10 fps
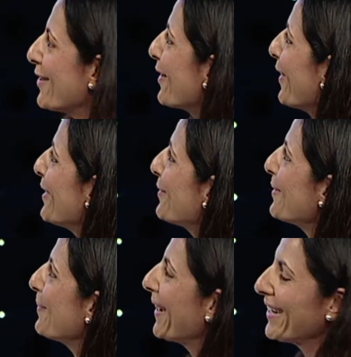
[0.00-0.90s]
So this
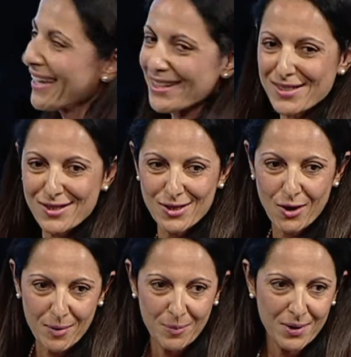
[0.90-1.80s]
was my next
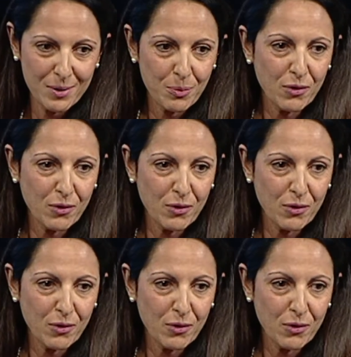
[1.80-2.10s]
assignment.